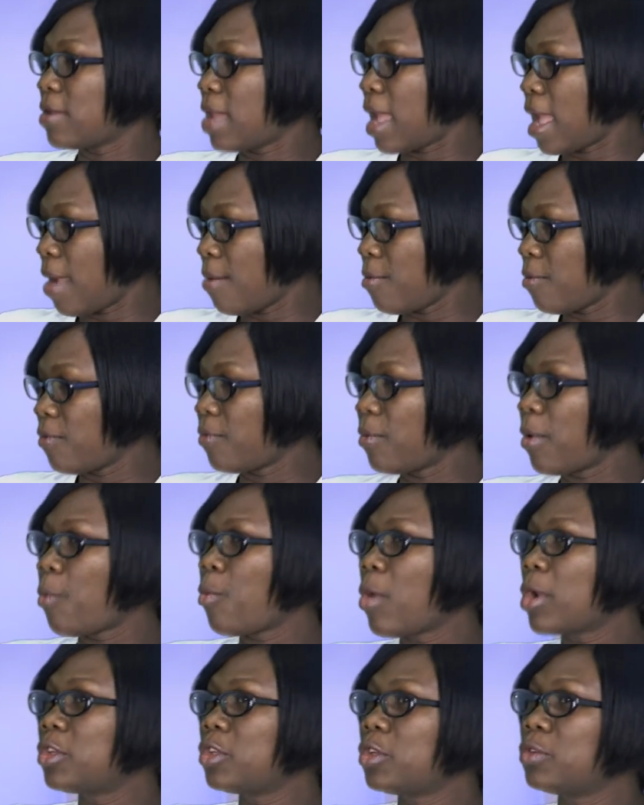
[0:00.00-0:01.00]

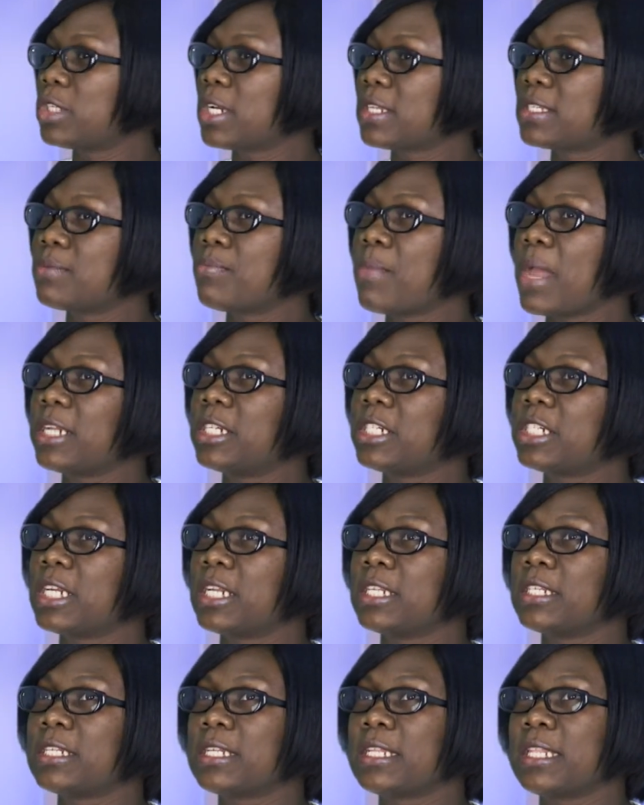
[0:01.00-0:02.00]
what you just
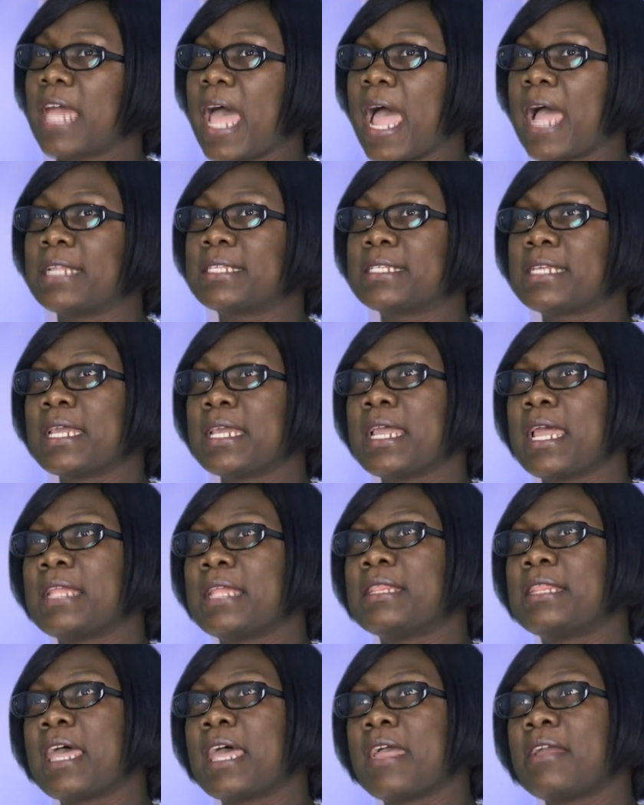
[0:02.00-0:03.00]
mentioned, that
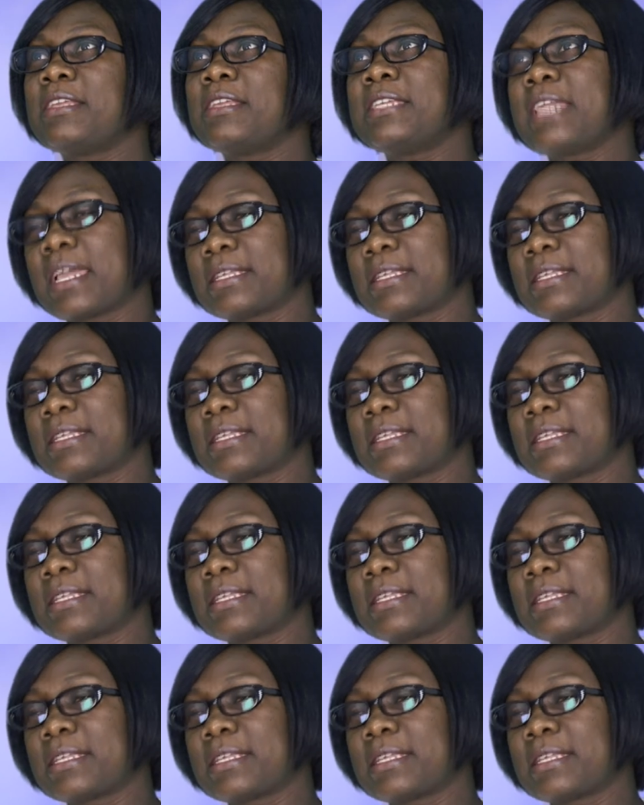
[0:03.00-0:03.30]
there